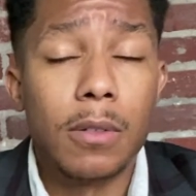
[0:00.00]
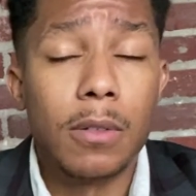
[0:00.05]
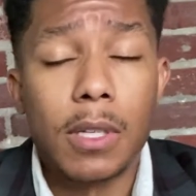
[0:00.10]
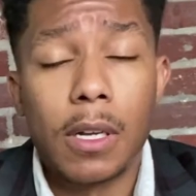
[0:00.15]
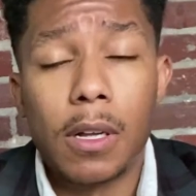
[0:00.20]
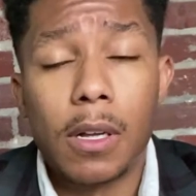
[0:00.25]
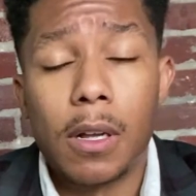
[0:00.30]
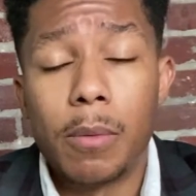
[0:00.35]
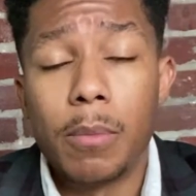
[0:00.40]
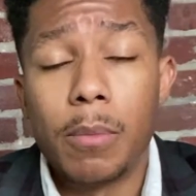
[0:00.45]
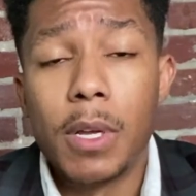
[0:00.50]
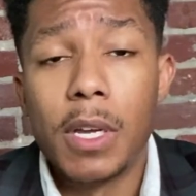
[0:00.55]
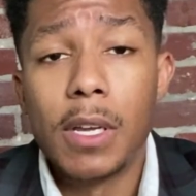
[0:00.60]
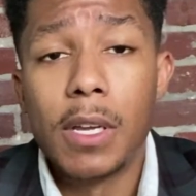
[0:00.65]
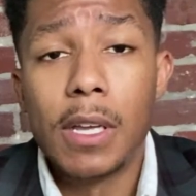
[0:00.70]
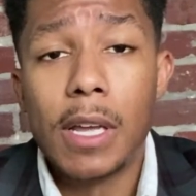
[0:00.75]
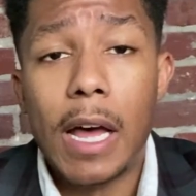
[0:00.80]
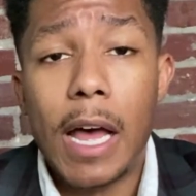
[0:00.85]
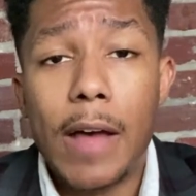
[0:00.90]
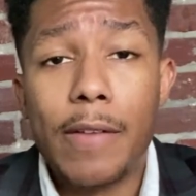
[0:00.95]
Um,
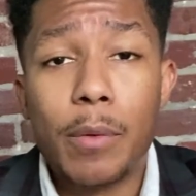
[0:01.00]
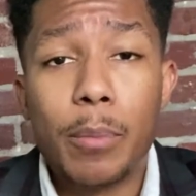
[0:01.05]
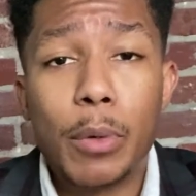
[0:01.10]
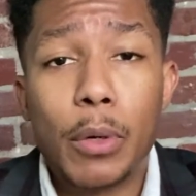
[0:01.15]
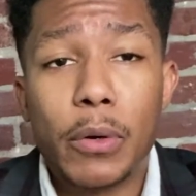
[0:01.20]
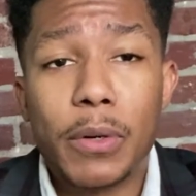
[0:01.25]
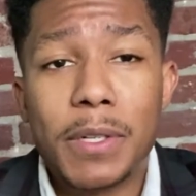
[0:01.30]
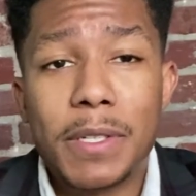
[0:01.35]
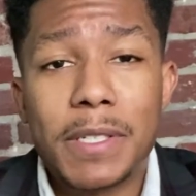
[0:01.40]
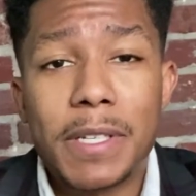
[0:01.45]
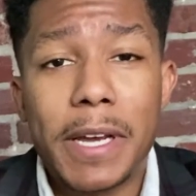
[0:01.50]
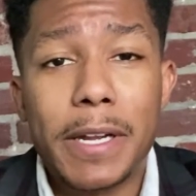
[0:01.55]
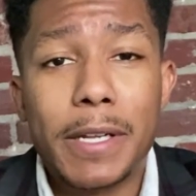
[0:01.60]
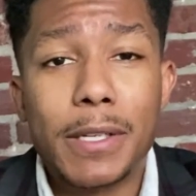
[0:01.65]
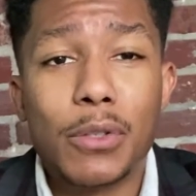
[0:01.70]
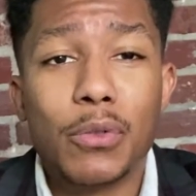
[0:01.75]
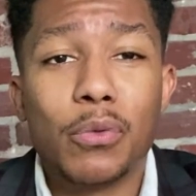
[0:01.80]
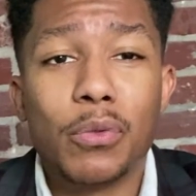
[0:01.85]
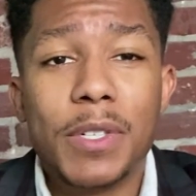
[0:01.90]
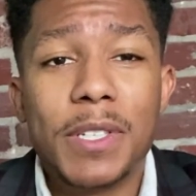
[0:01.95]
I haven't been on the site as
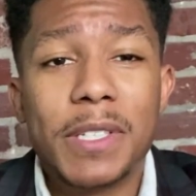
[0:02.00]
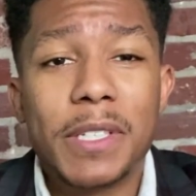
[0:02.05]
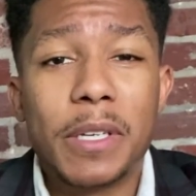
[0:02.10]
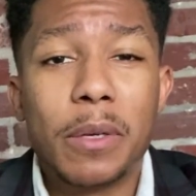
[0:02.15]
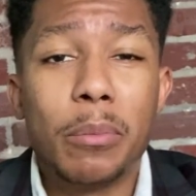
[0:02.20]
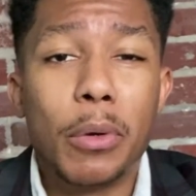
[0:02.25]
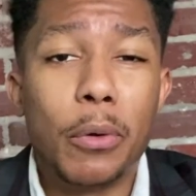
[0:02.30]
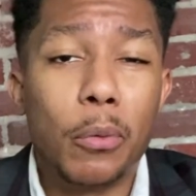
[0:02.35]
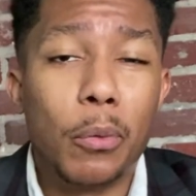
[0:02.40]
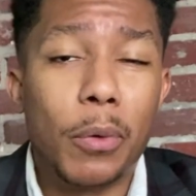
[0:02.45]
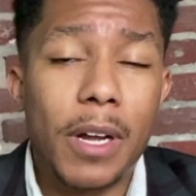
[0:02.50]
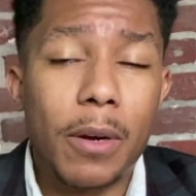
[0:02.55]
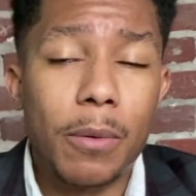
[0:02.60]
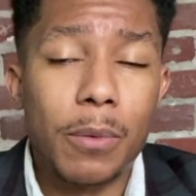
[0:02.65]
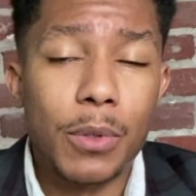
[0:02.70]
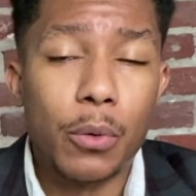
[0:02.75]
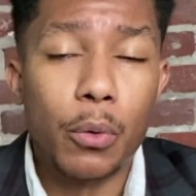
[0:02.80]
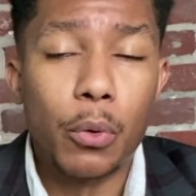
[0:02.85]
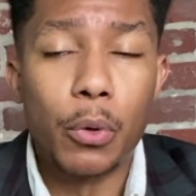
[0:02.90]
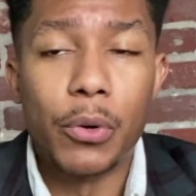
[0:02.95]
of recent, but when I was
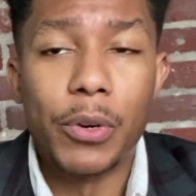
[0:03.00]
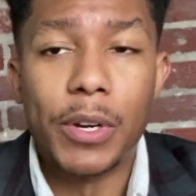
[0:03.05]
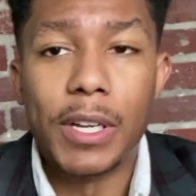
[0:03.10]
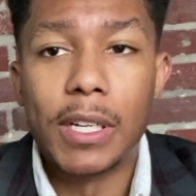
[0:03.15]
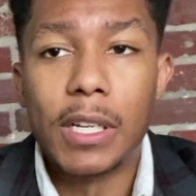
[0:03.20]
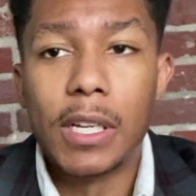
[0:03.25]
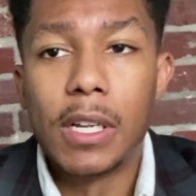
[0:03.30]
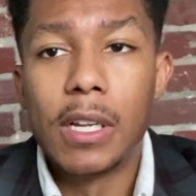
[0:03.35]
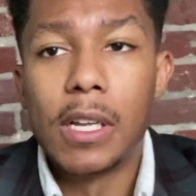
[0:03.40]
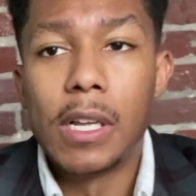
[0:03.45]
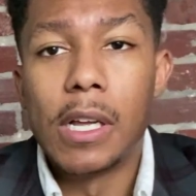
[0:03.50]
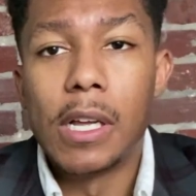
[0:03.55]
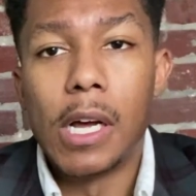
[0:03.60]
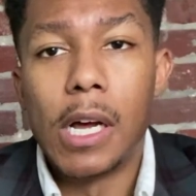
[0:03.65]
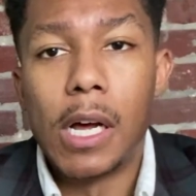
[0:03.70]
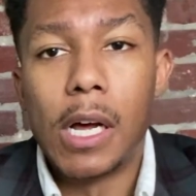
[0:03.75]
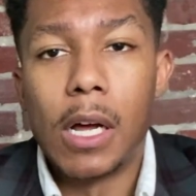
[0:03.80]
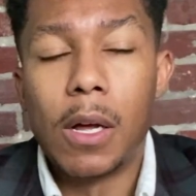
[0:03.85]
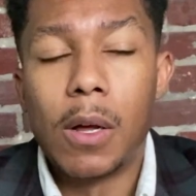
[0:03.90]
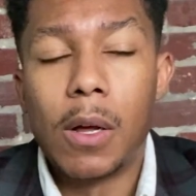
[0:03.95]
ordering,
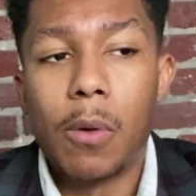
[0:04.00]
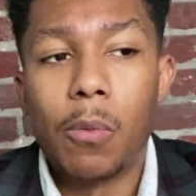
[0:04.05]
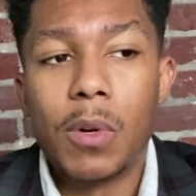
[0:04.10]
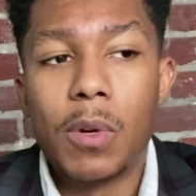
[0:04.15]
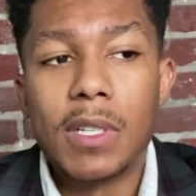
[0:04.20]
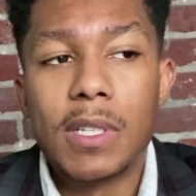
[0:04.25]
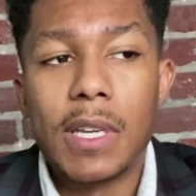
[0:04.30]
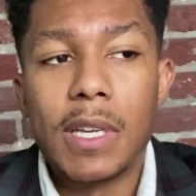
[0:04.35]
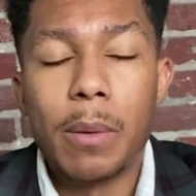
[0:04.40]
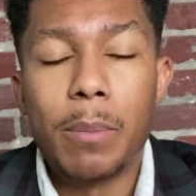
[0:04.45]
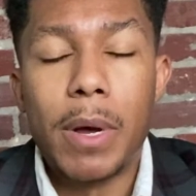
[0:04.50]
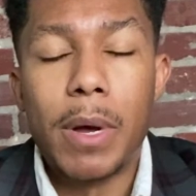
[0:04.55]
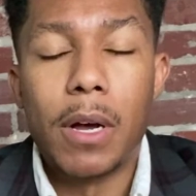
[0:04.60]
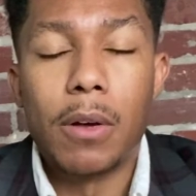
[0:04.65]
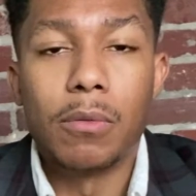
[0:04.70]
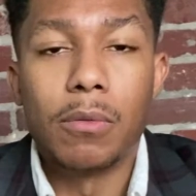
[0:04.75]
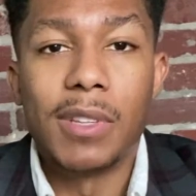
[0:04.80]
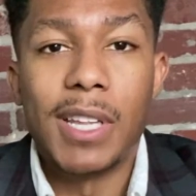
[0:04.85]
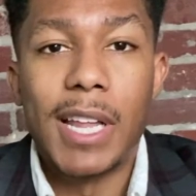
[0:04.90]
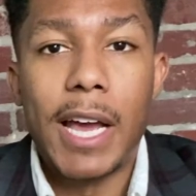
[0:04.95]
uh, I want to say
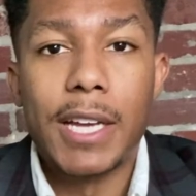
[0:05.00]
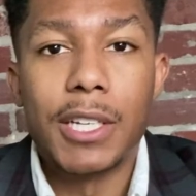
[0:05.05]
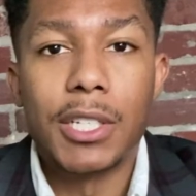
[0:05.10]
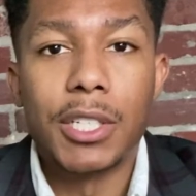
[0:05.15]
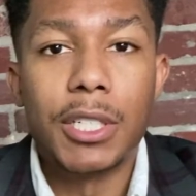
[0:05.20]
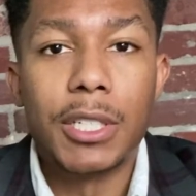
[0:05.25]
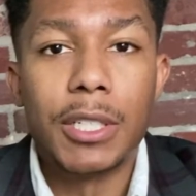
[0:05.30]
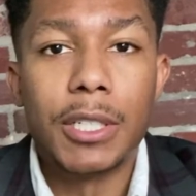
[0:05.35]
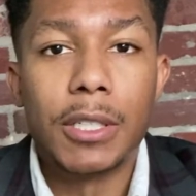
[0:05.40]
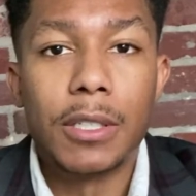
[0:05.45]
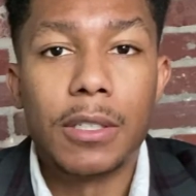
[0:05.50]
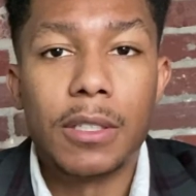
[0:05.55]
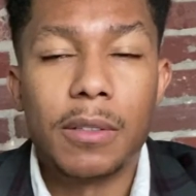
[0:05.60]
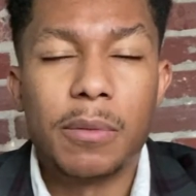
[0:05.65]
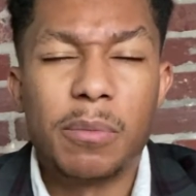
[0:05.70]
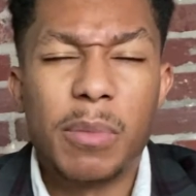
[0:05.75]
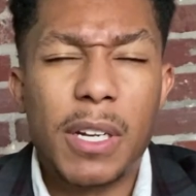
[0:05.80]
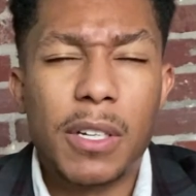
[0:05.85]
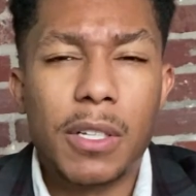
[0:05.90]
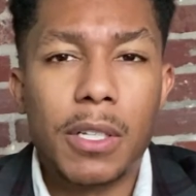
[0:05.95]
about last year,
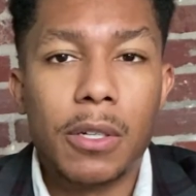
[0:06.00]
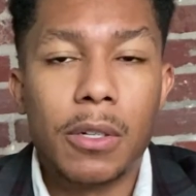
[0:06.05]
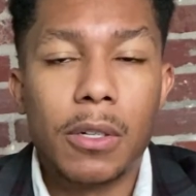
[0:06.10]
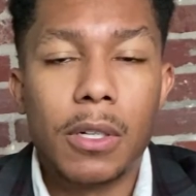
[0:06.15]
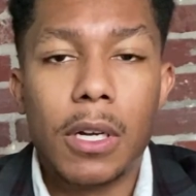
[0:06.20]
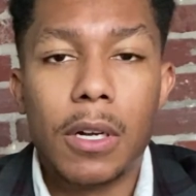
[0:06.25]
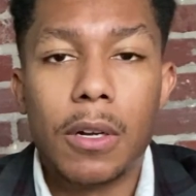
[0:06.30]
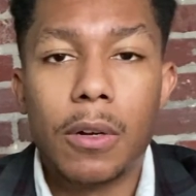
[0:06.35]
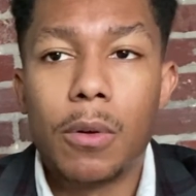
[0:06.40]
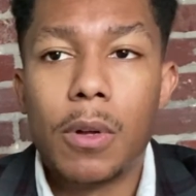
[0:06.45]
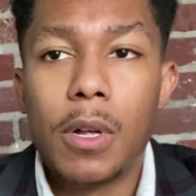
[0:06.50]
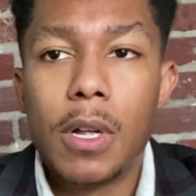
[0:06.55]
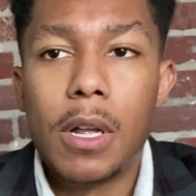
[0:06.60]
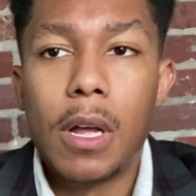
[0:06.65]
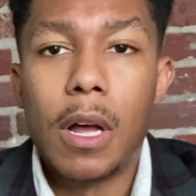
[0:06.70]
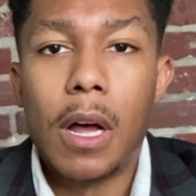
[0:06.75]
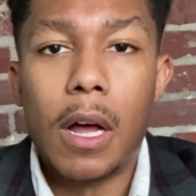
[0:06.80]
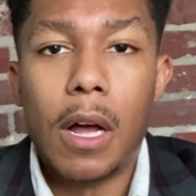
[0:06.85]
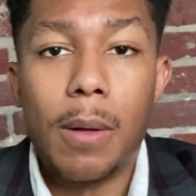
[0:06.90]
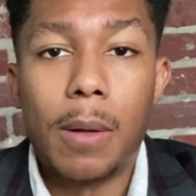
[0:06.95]
about a year ago,
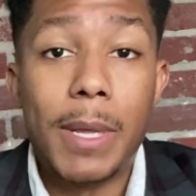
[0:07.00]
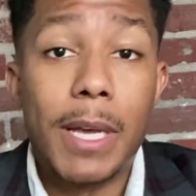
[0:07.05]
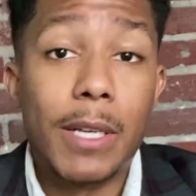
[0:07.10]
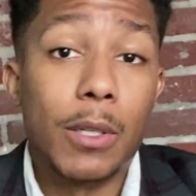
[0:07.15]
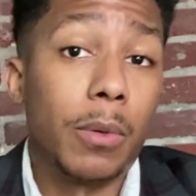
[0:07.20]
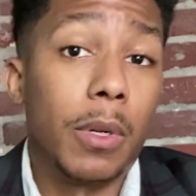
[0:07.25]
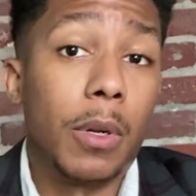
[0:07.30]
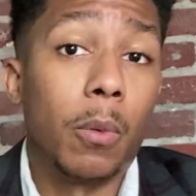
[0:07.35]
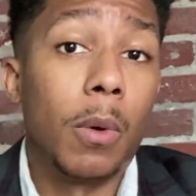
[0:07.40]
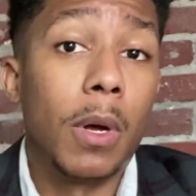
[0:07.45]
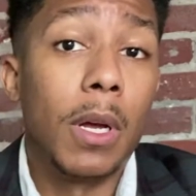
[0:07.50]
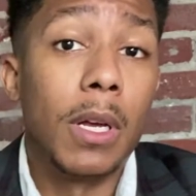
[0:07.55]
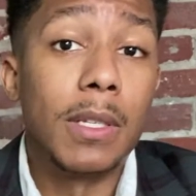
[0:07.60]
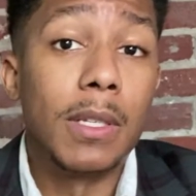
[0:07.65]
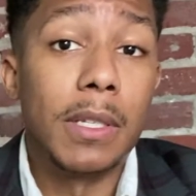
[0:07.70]
um, that's what it was.